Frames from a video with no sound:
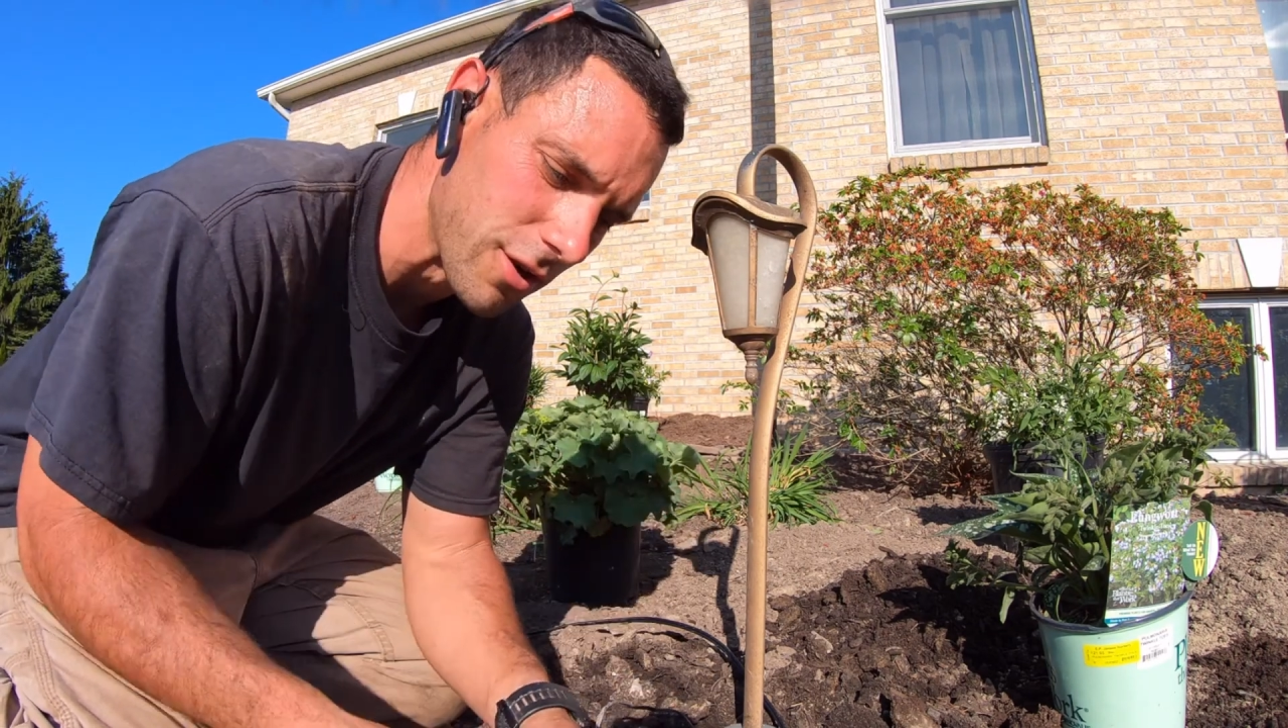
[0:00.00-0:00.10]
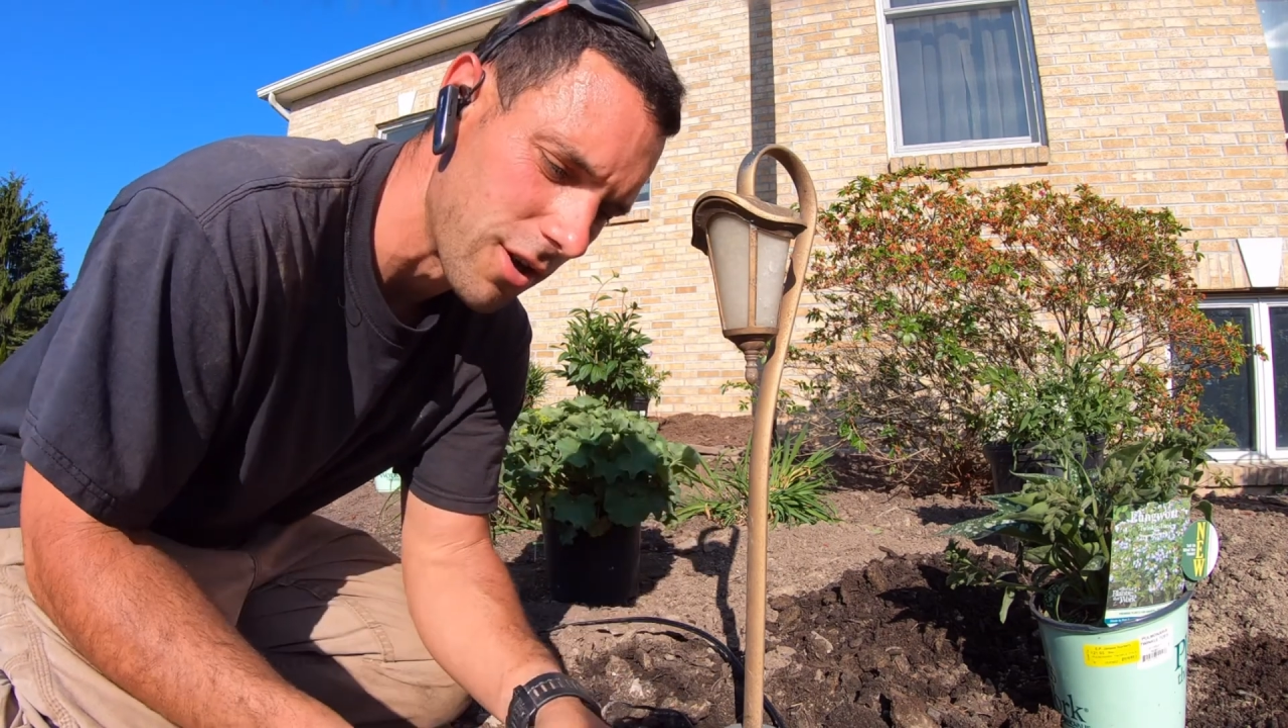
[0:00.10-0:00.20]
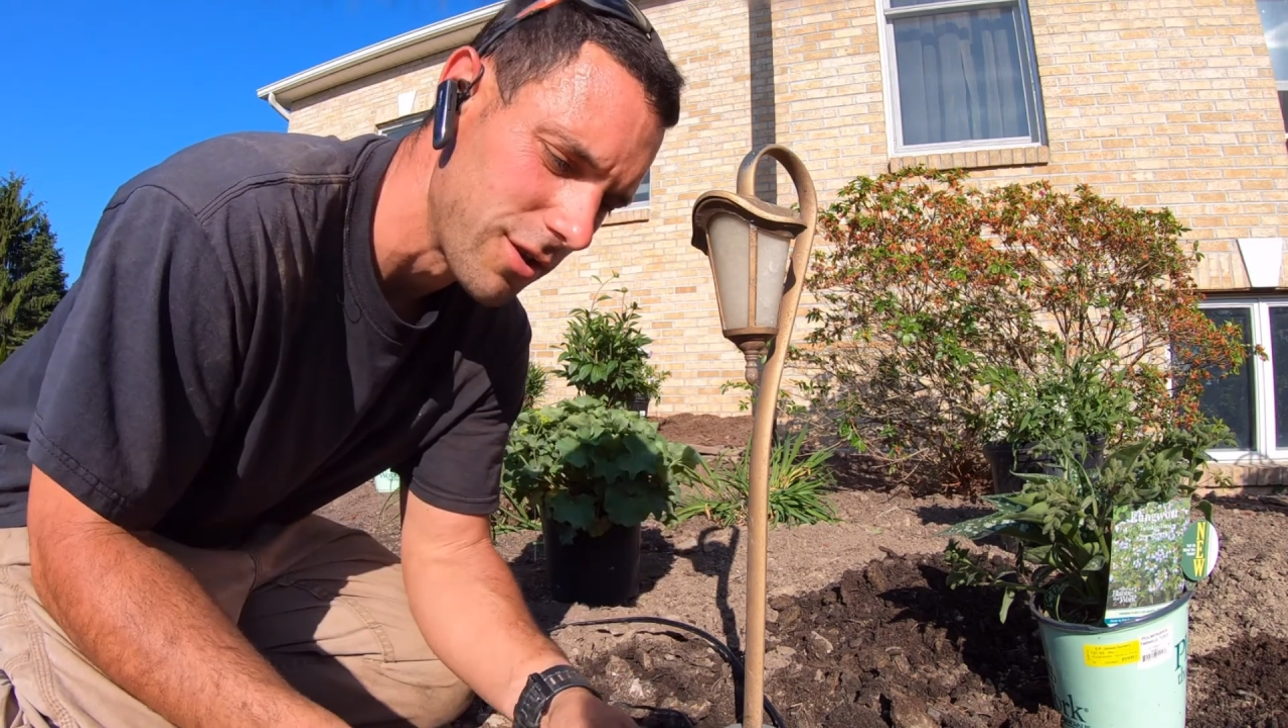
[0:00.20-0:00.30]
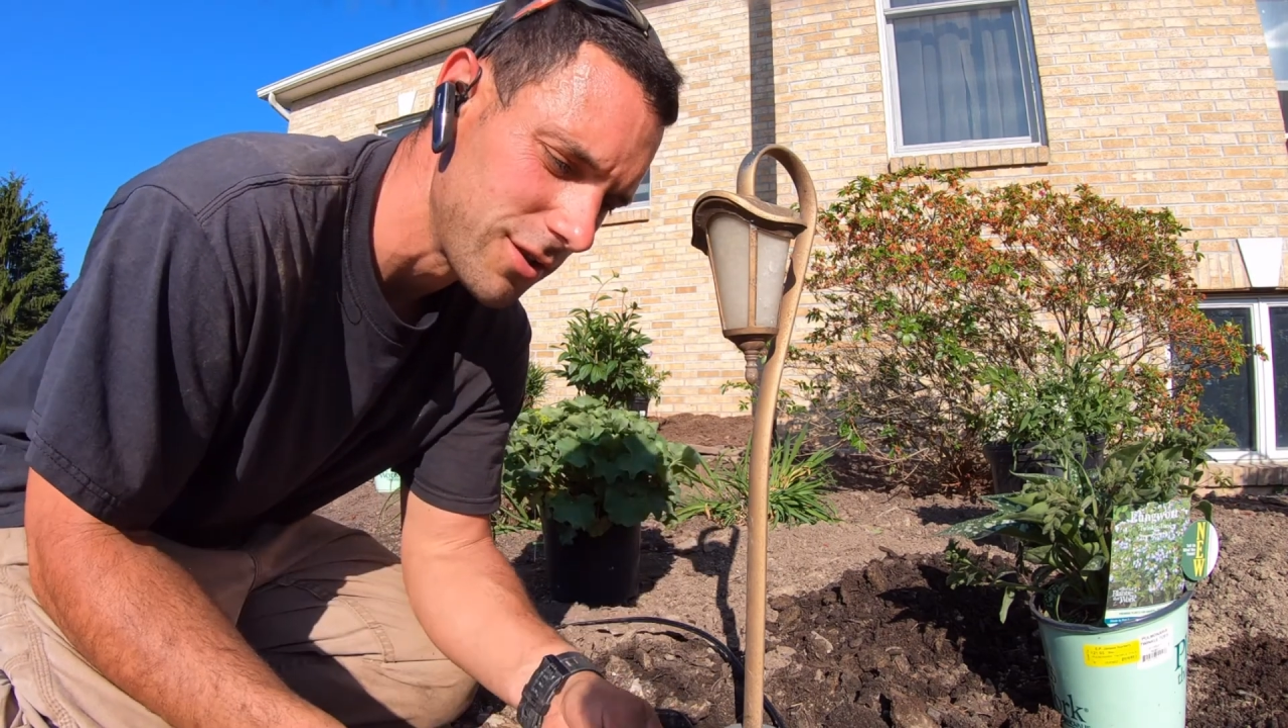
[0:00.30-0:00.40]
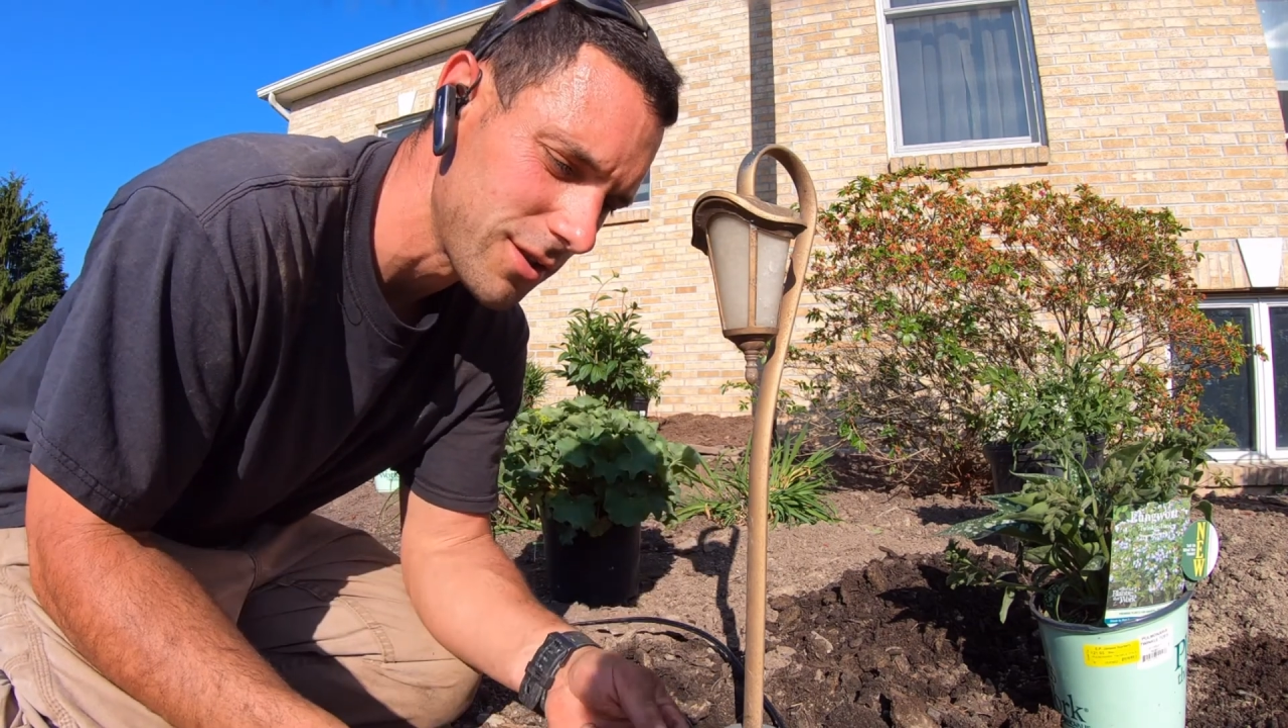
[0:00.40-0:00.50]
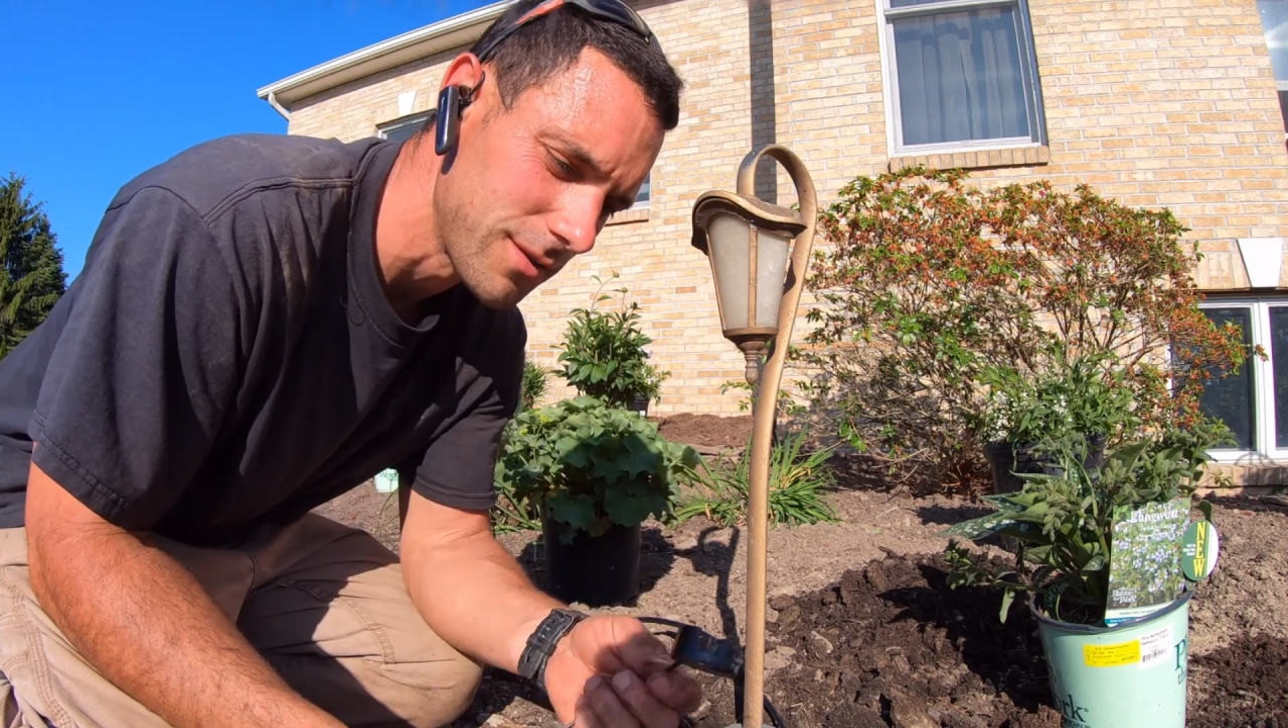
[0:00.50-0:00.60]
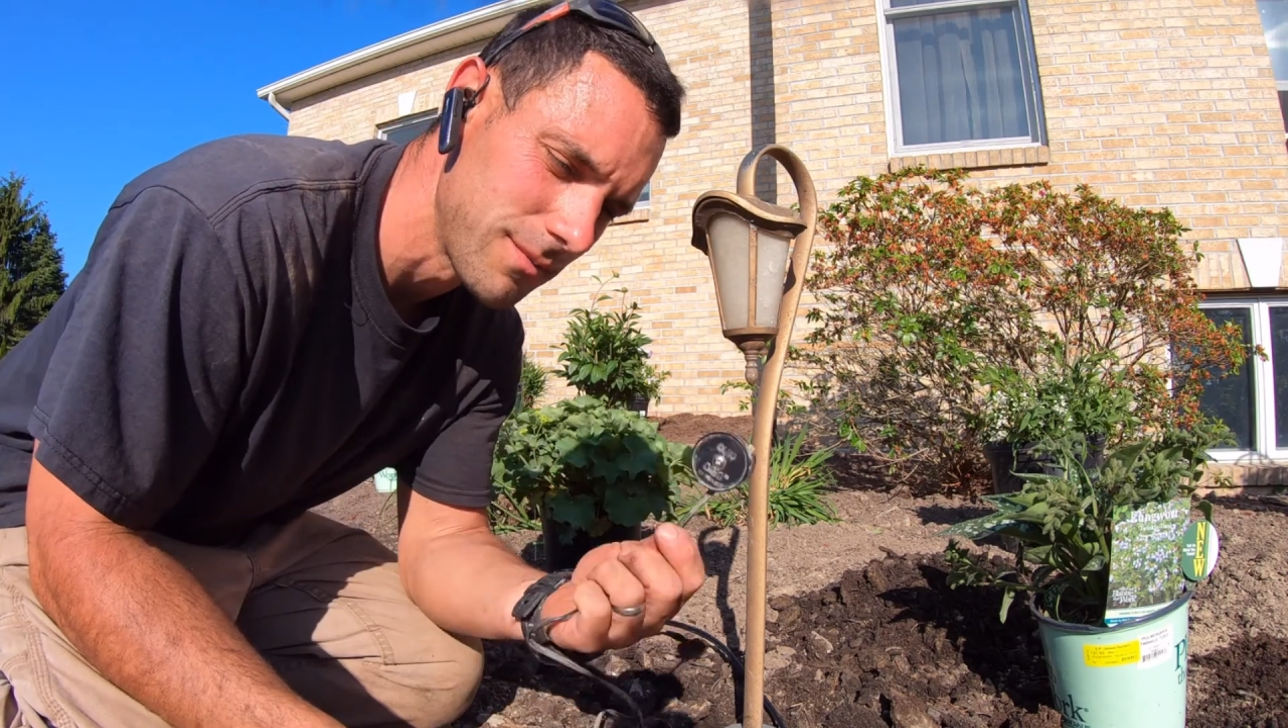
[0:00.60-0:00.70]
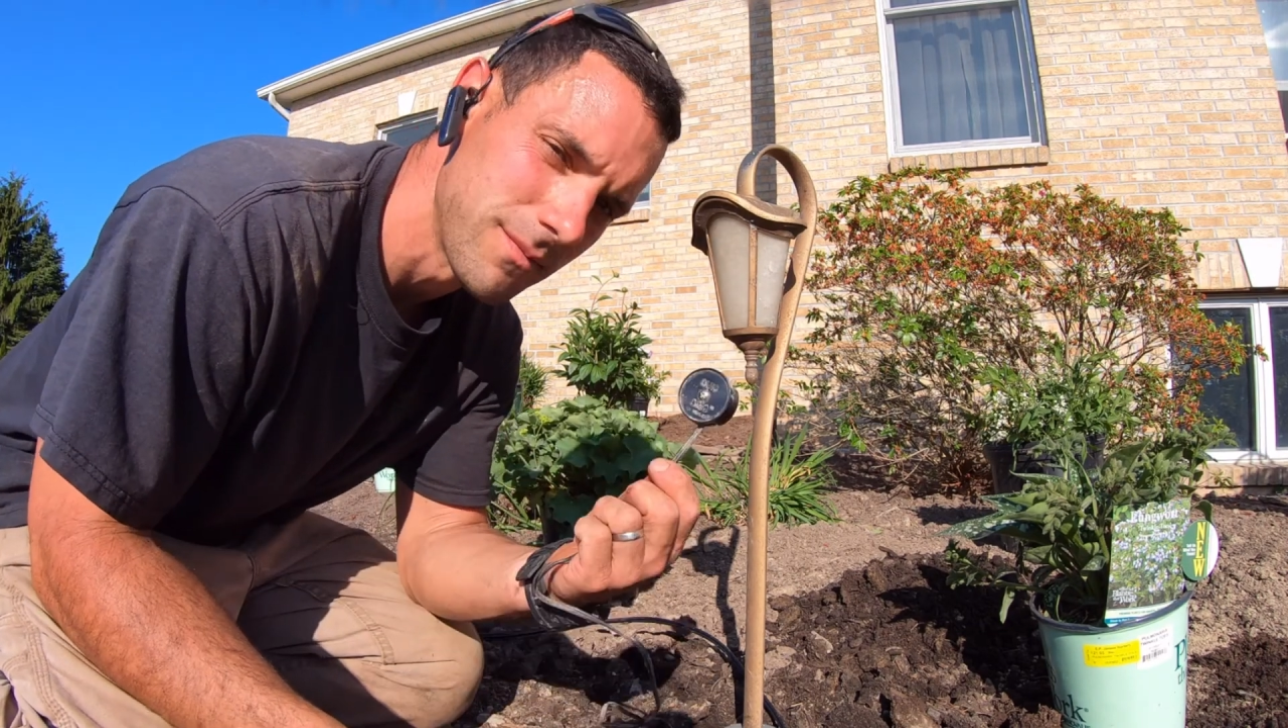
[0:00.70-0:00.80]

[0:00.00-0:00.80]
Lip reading: cutters